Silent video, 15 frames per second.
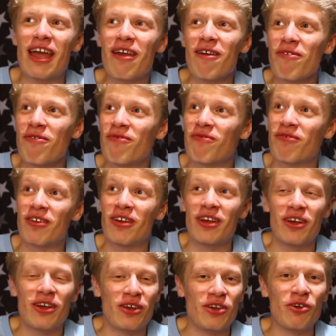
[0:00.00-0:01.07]
If
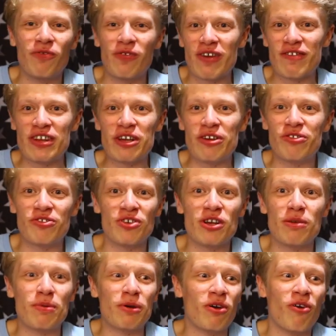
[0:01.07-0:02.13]
your favorite
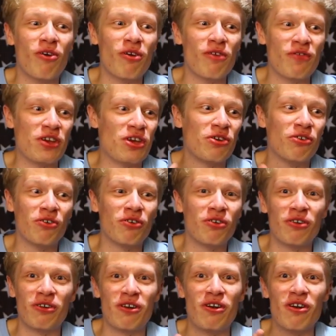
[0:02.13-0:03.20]
YouTuber or if
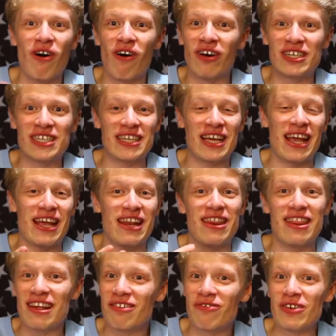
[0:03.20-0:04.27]
you're not in
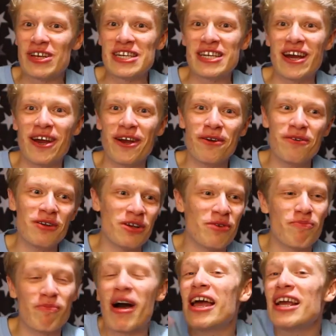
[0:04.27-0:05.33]
this video, you
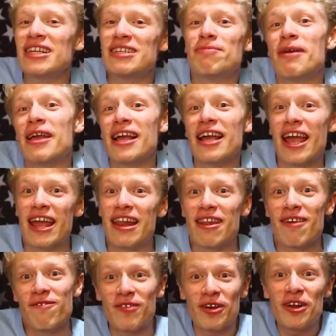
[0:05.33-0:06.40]
might be in
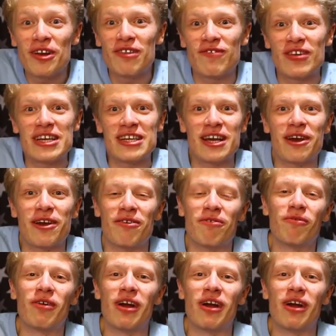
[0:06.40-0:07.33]
the first video